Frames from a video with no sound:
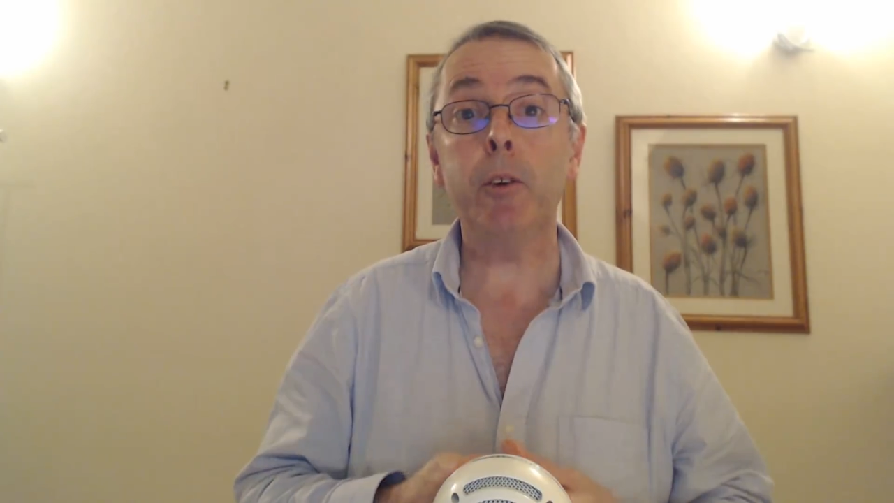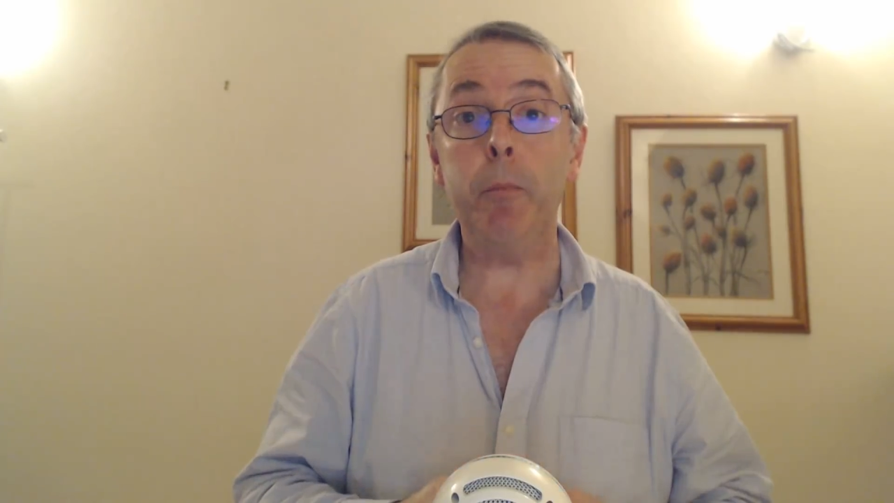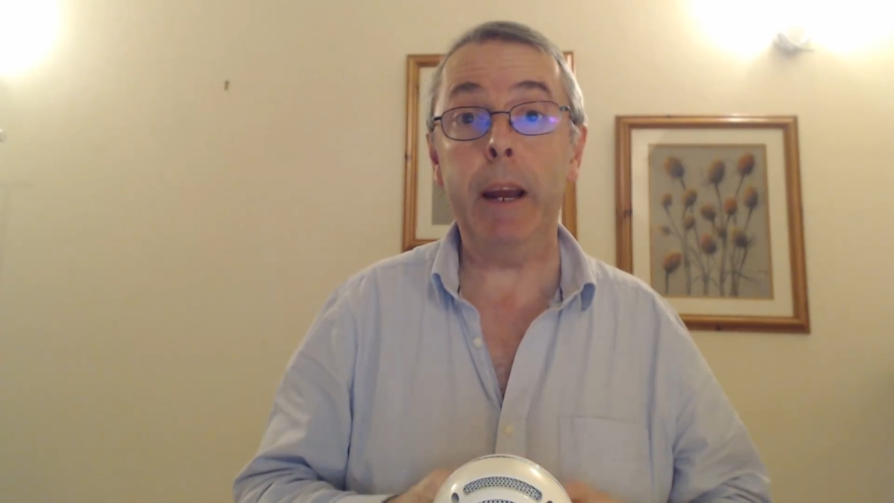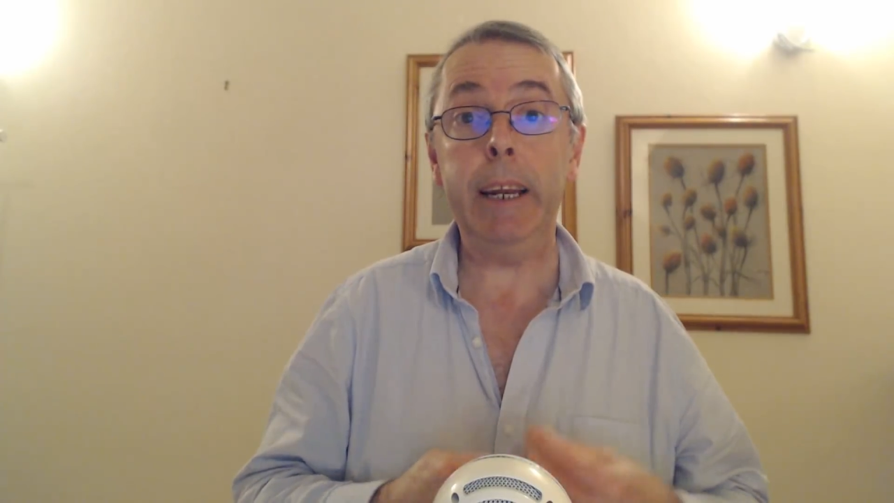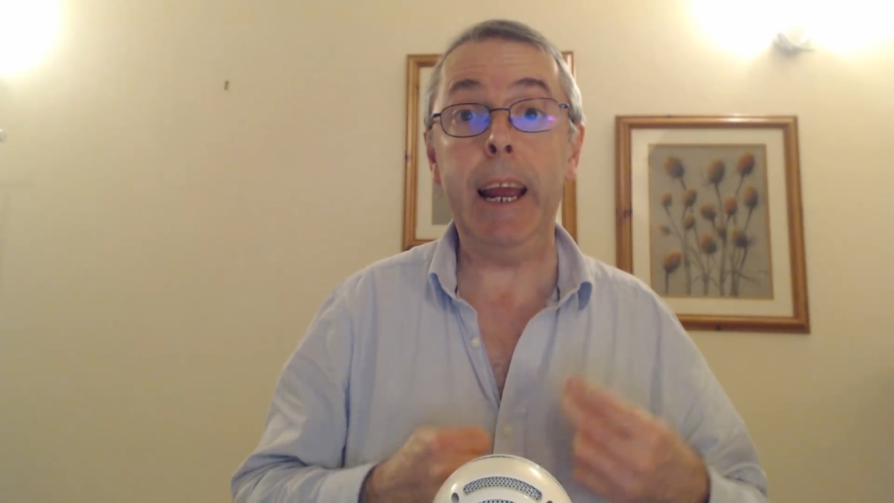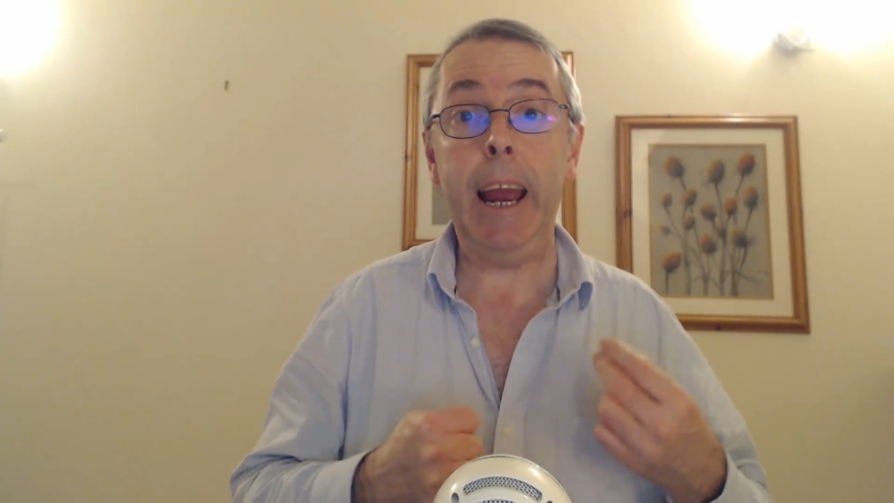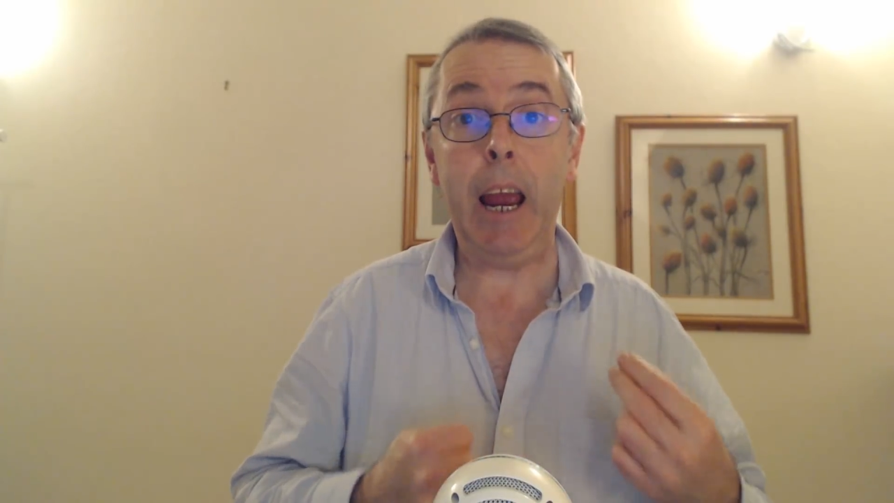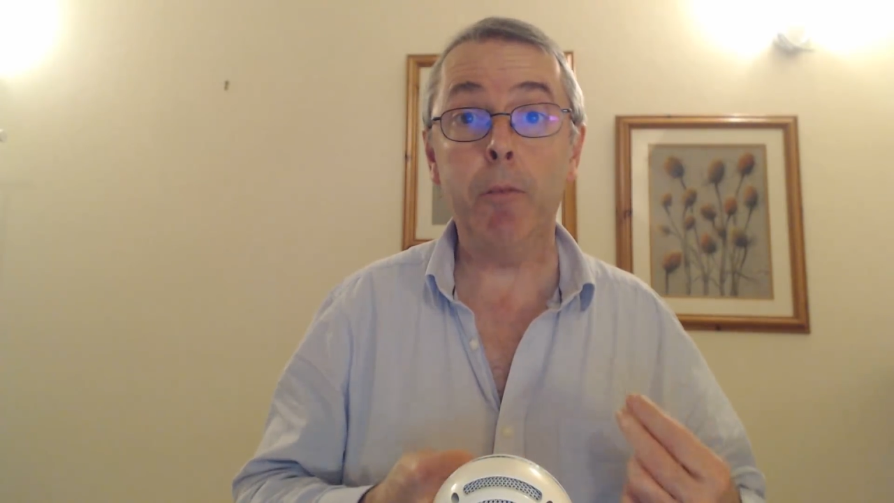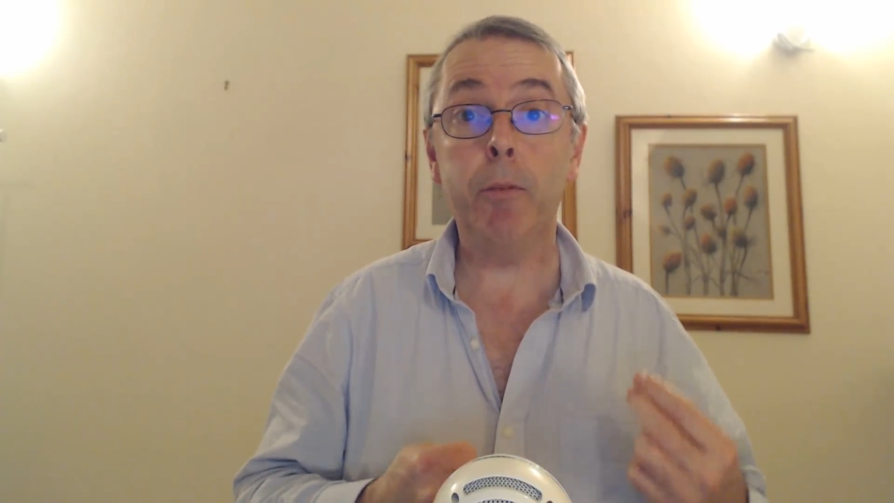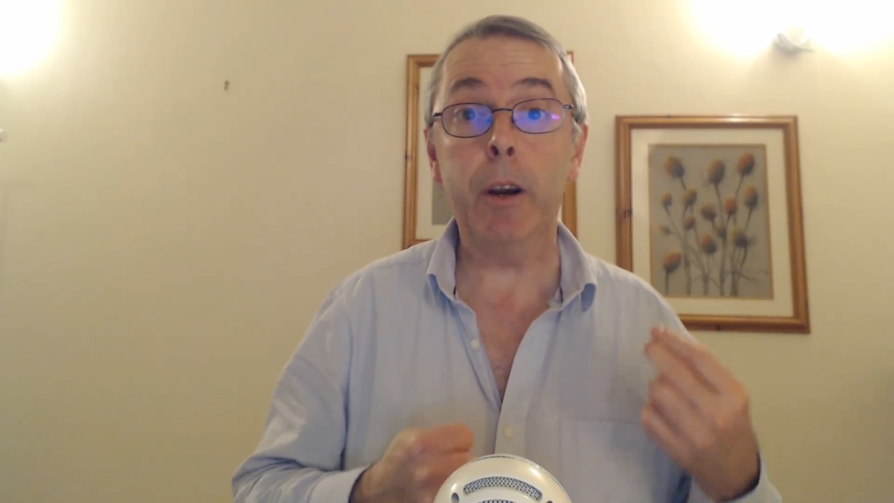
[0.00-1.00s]
make
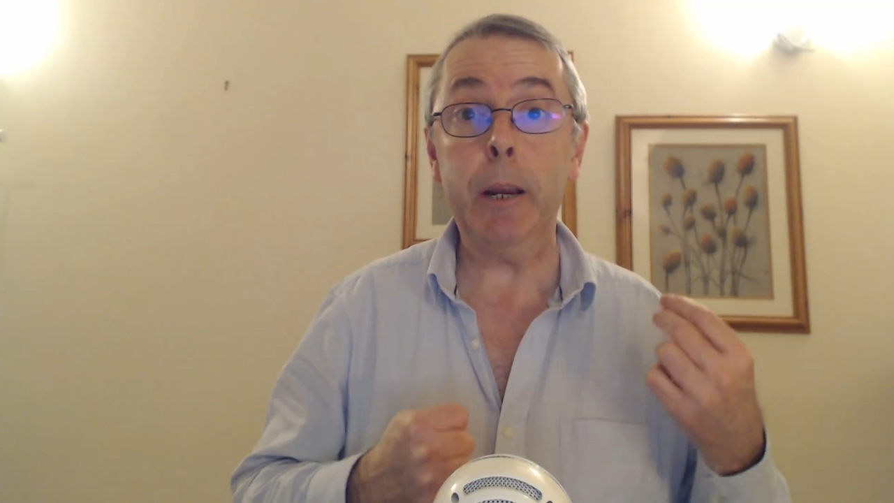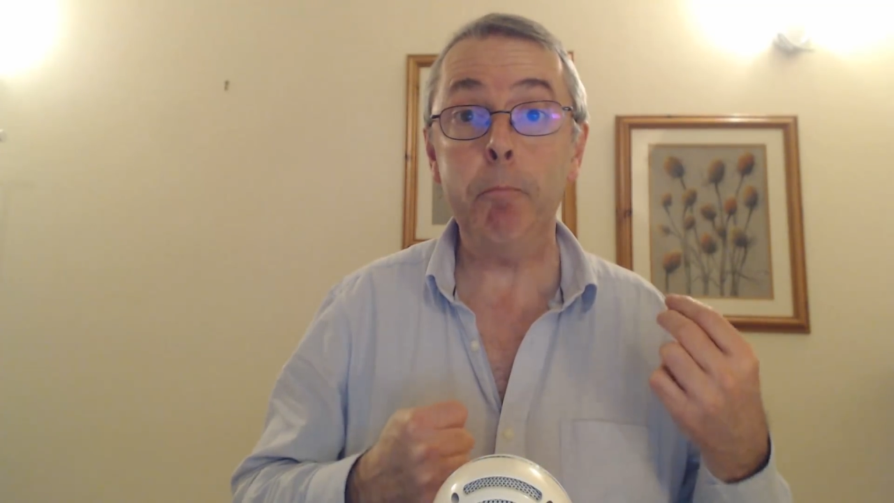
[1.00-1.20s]
every